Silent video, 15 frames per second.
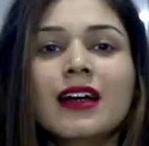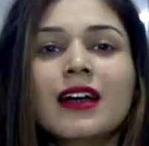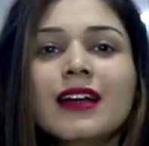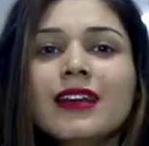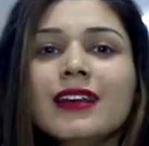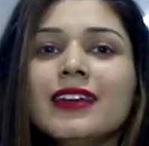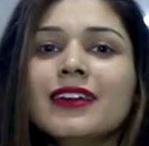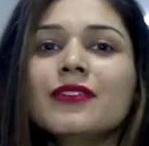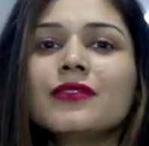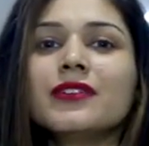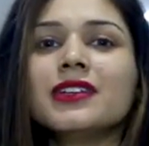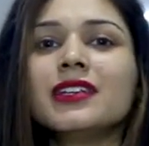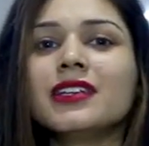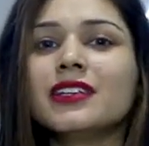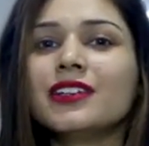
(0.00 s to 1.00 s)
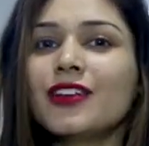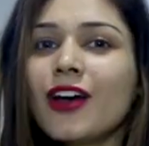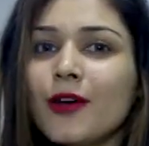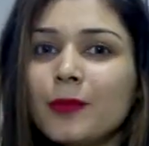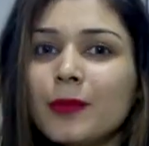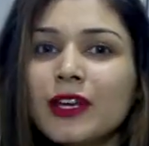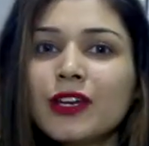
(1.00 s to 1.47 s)
Earlier we did a
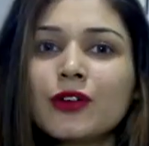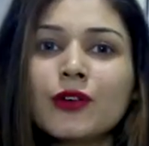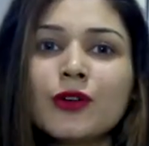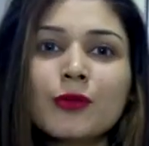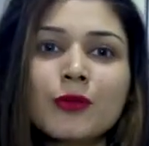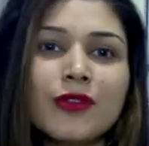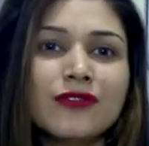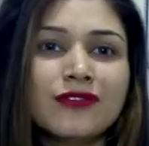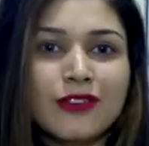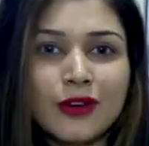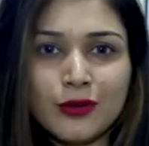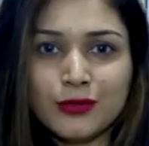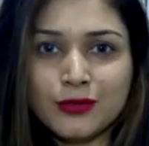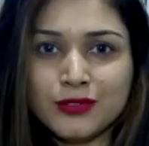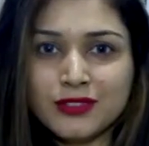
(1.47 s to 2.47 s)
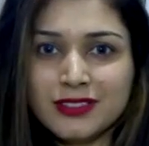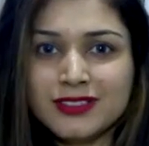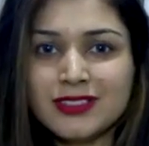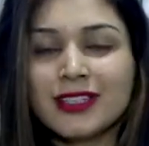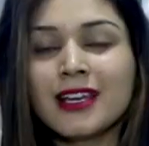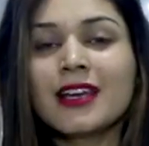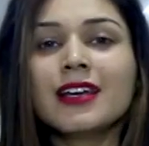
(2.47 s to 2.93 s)
topic
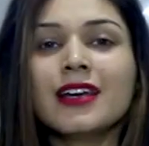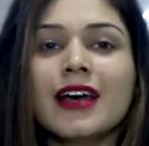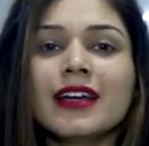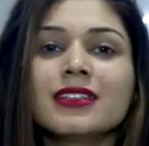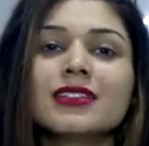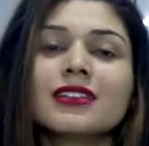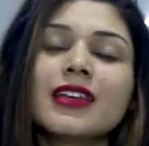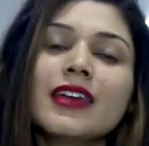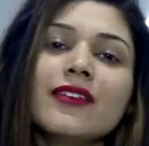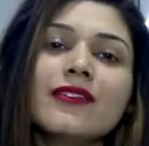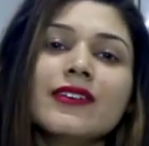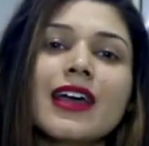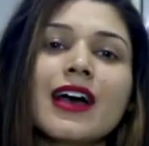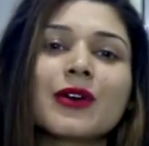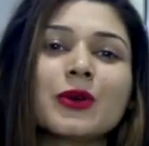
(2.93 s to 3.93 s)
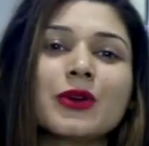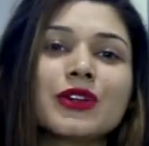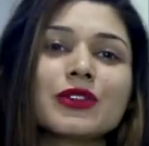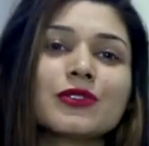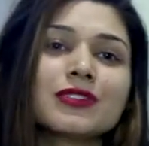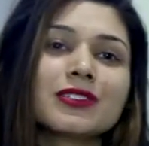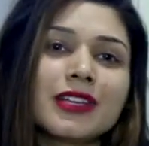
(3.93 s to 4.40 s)
homophones and today we are
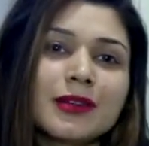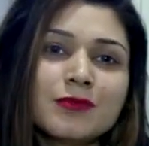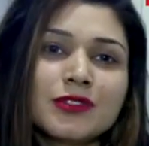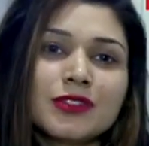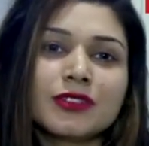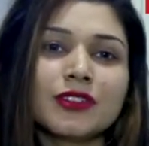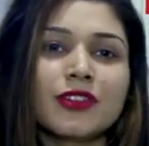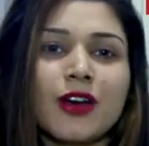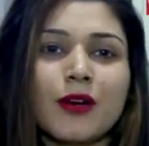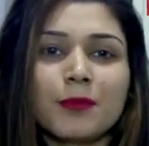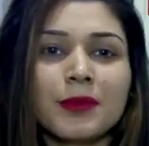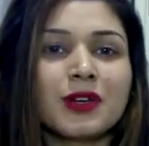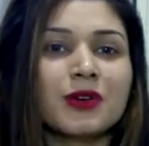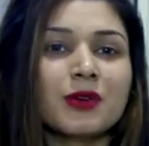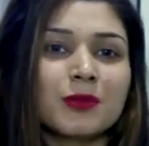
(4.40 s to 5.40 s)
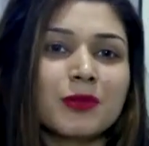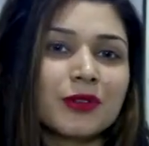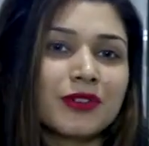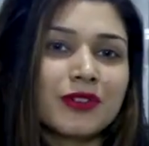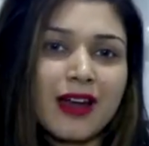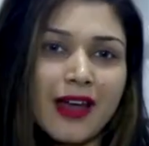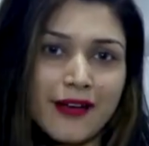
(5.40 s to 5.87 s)
going to skip to the topic
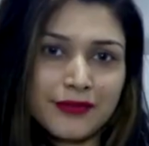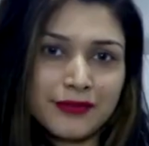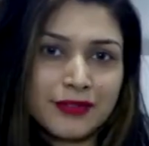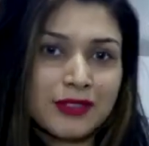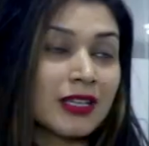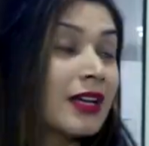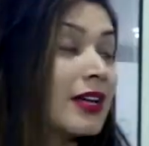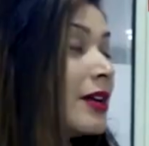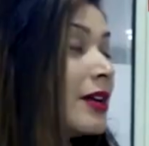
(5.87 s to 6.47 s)
homographs.